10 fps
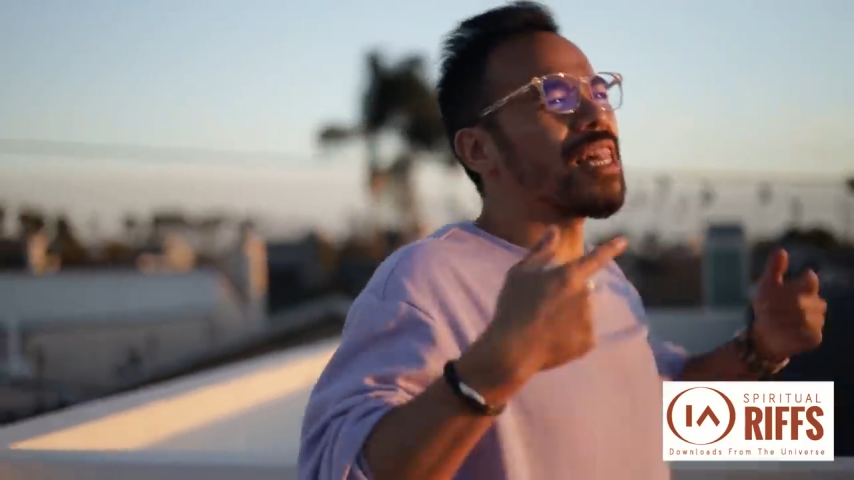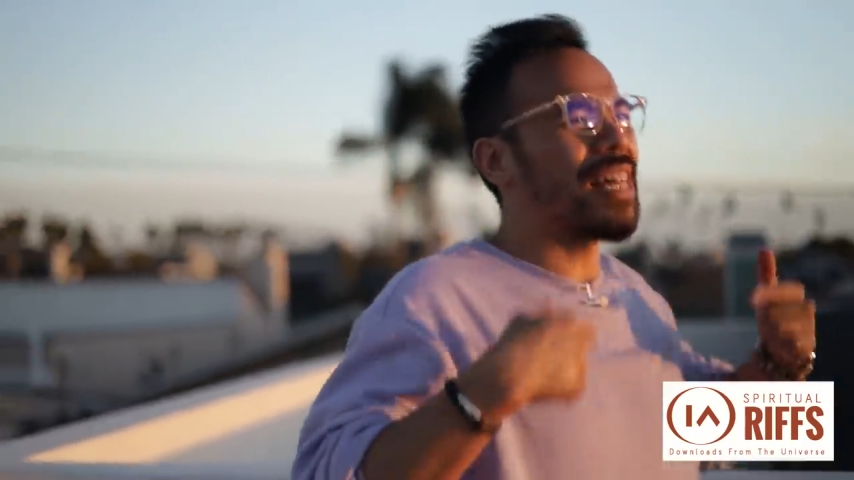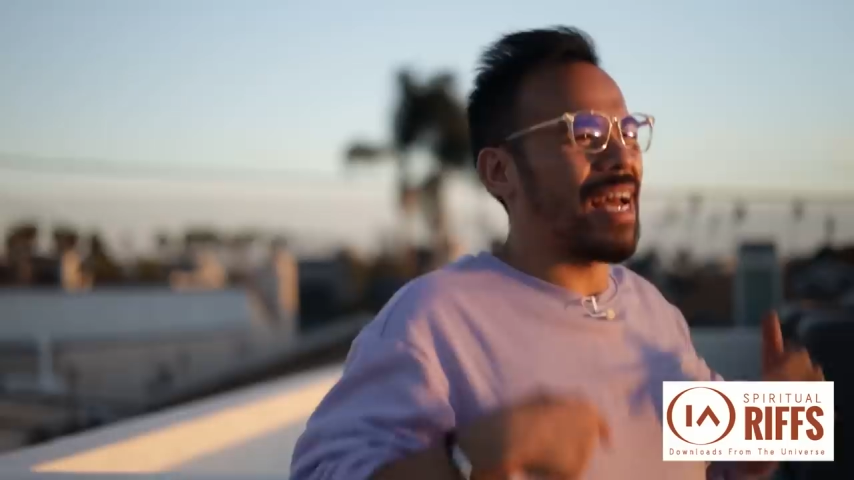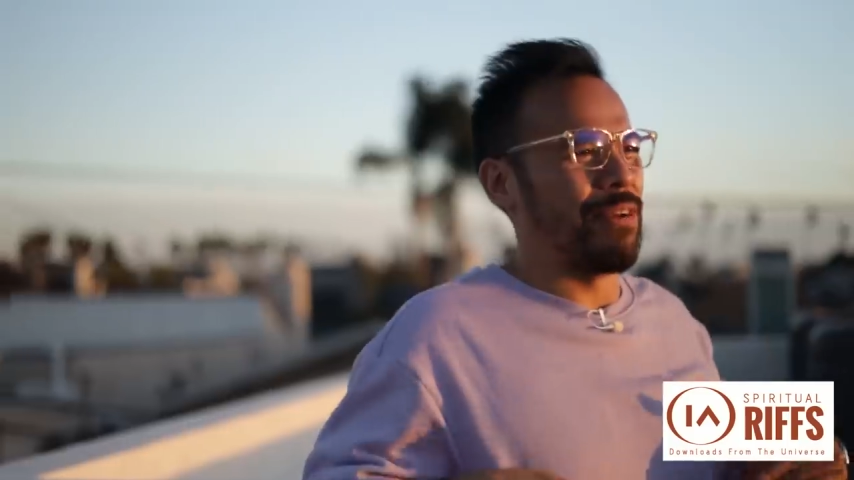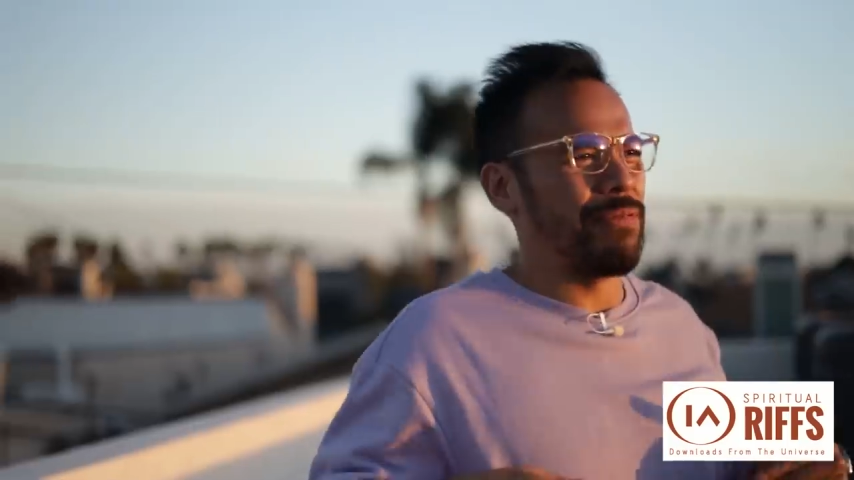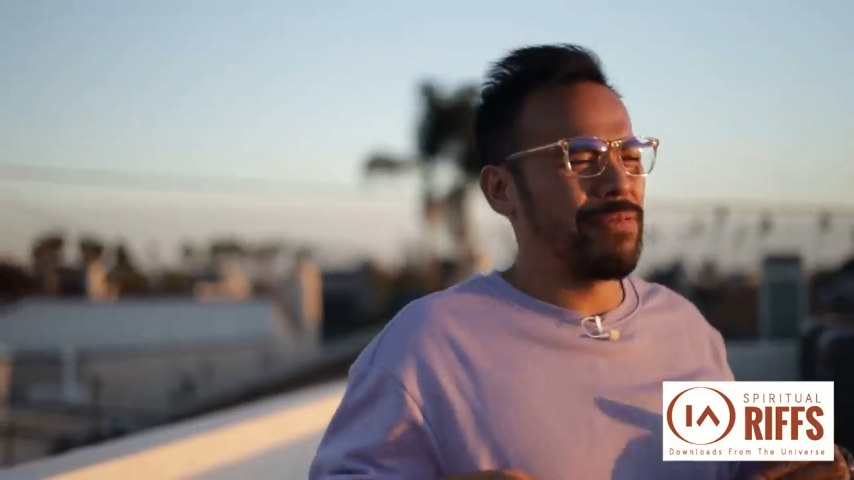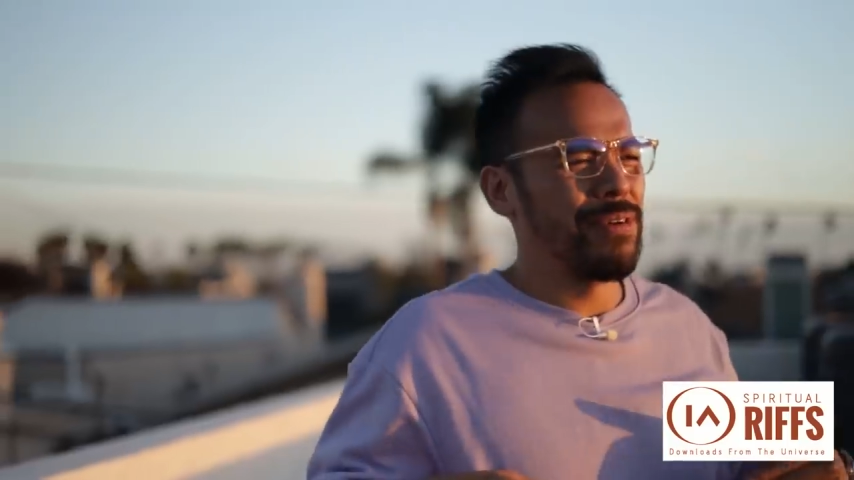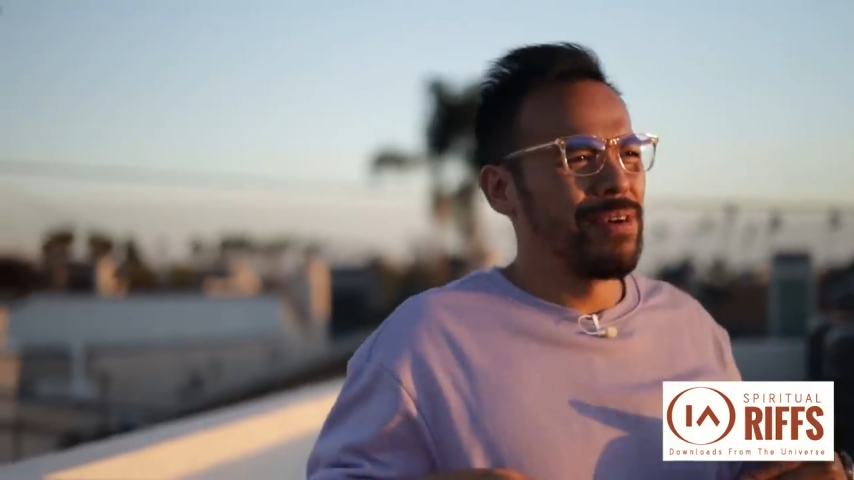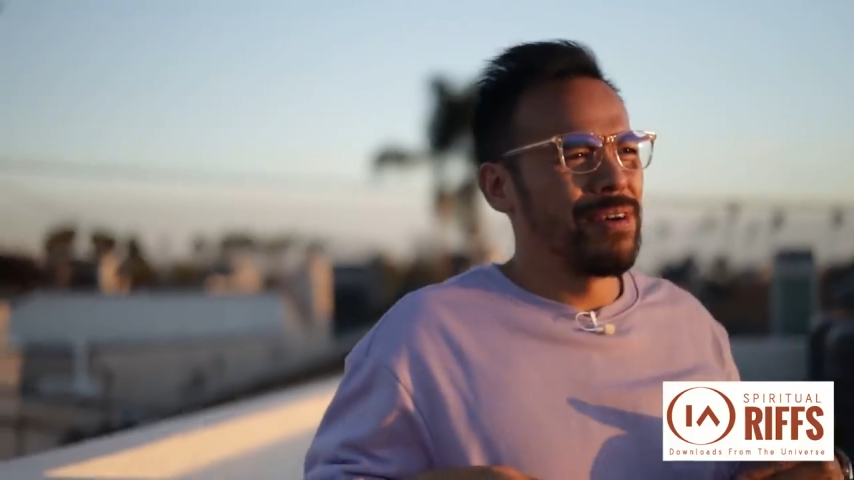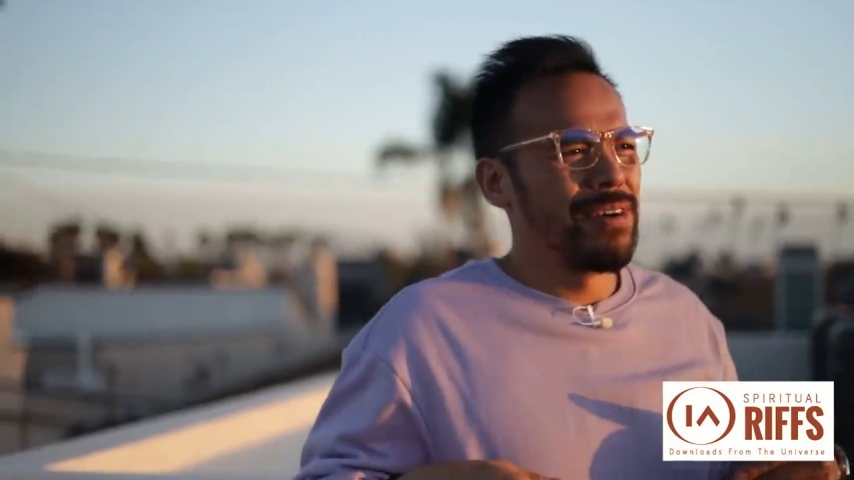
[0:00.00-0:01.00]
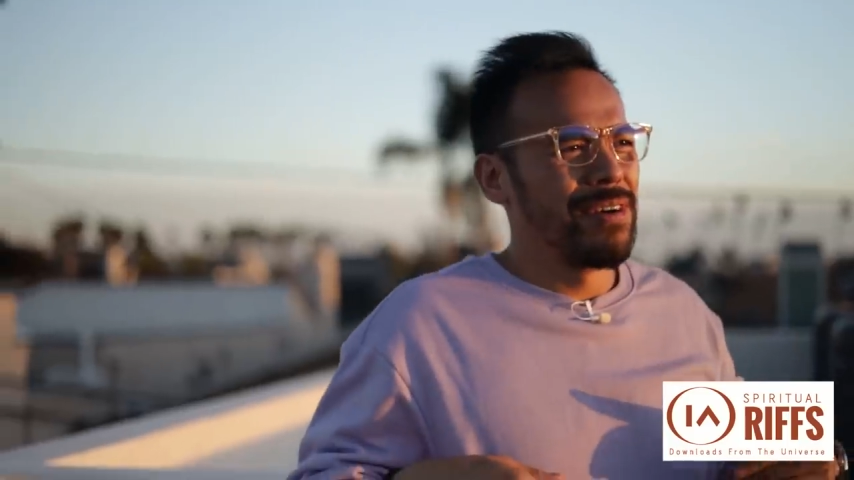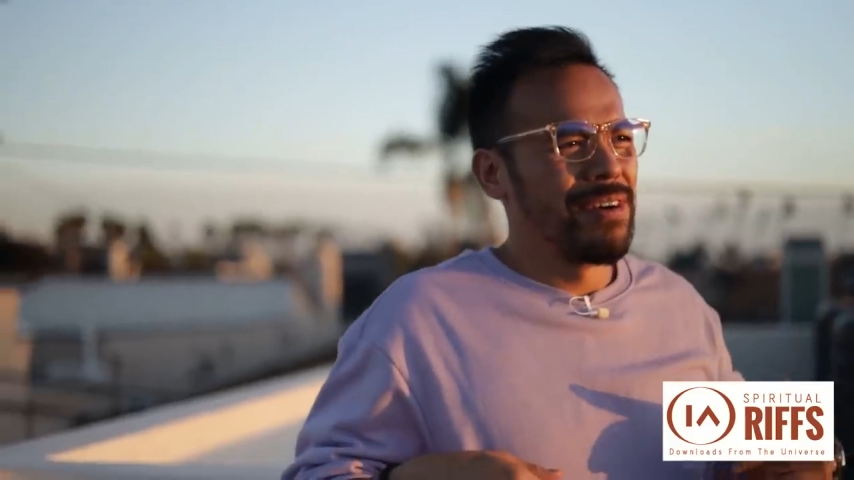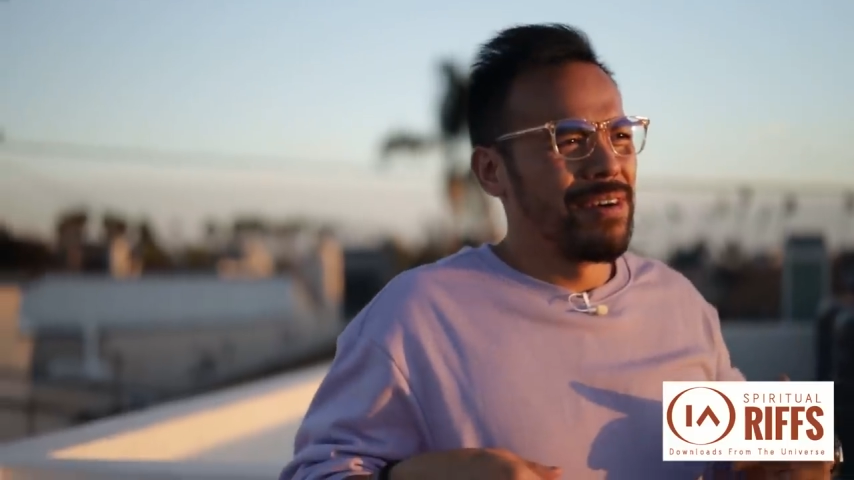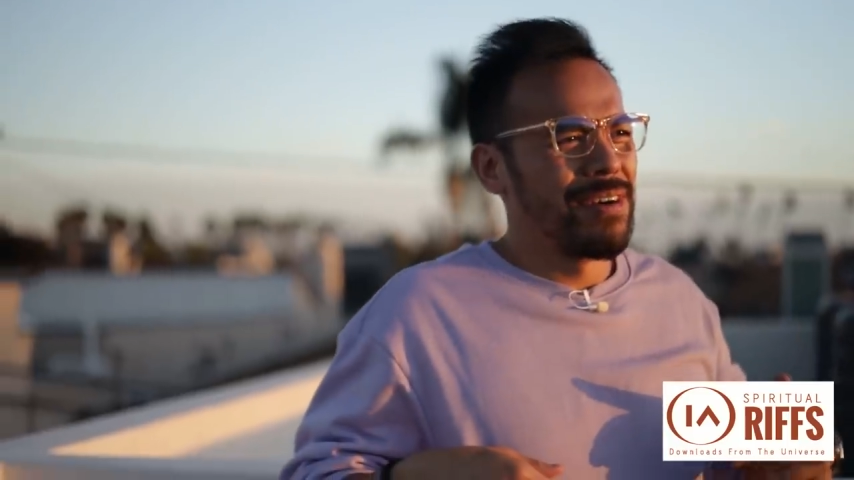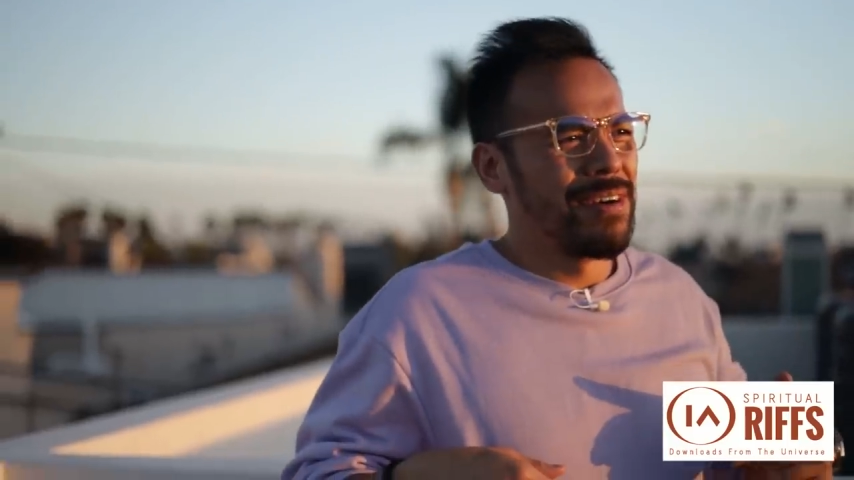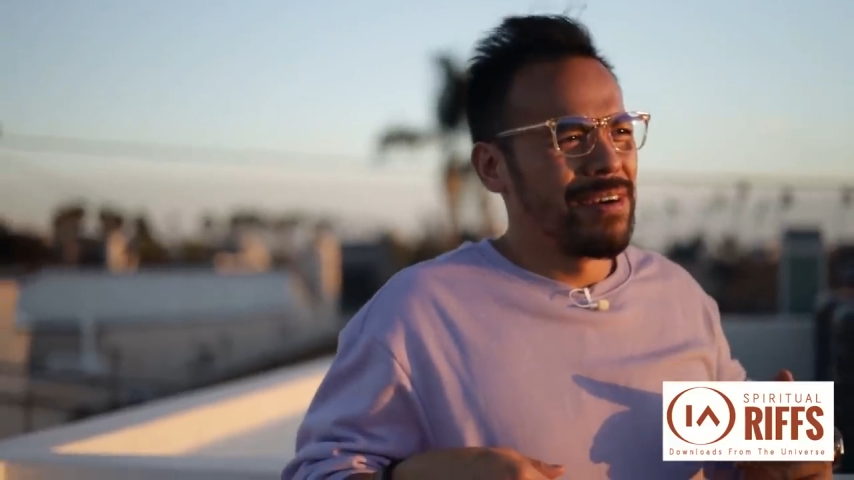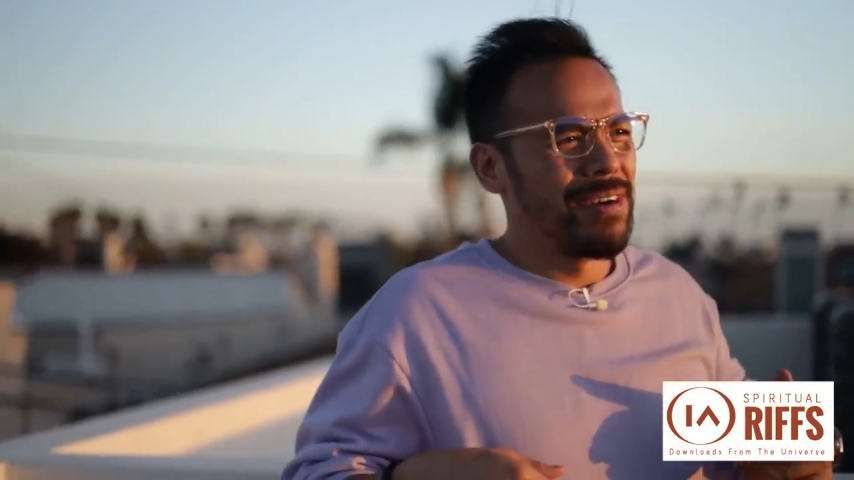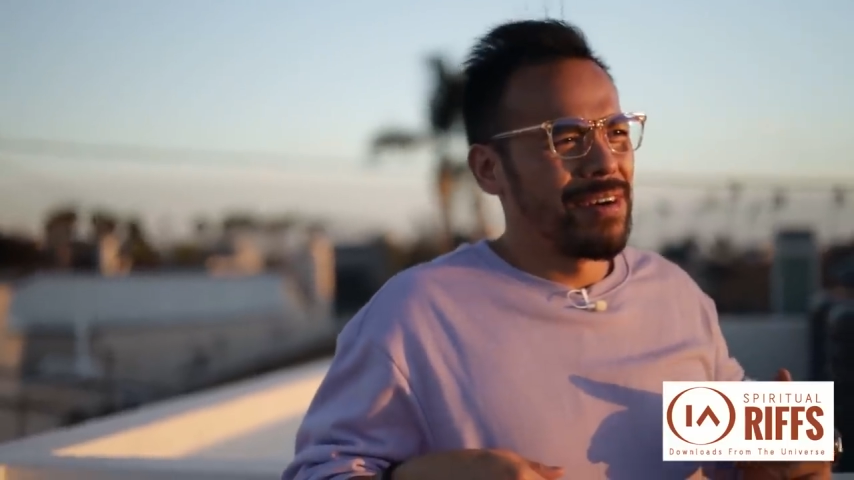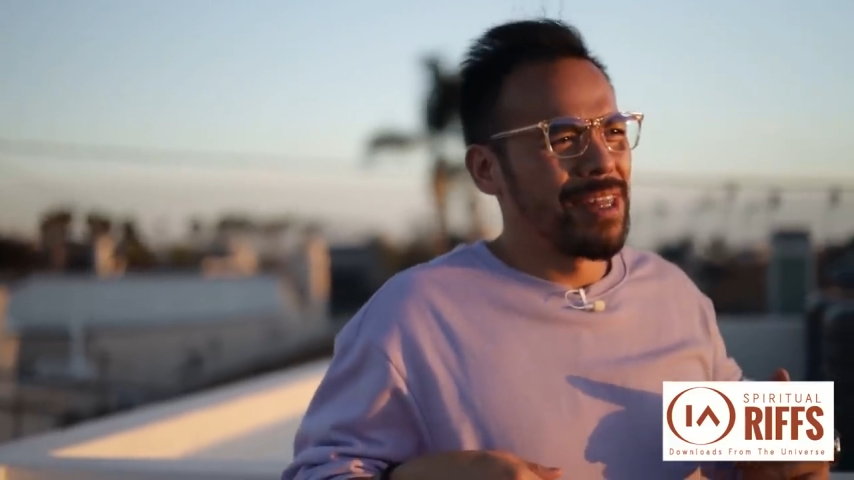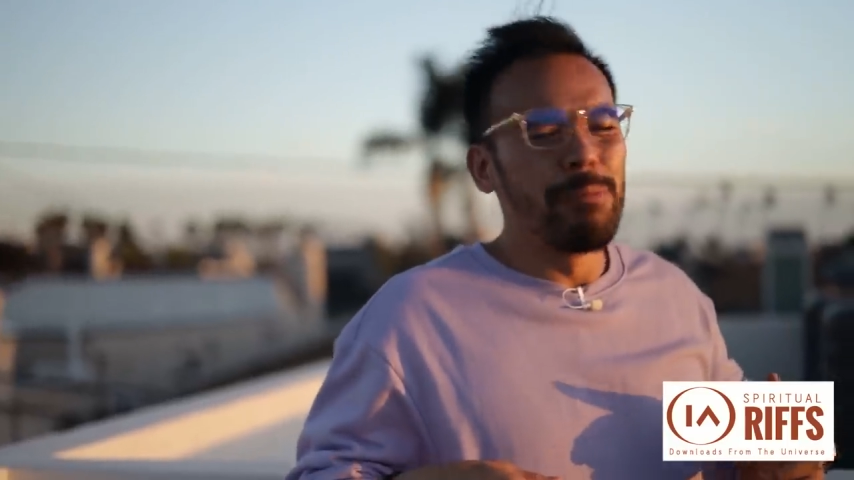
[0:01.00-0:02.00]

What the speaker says: life, the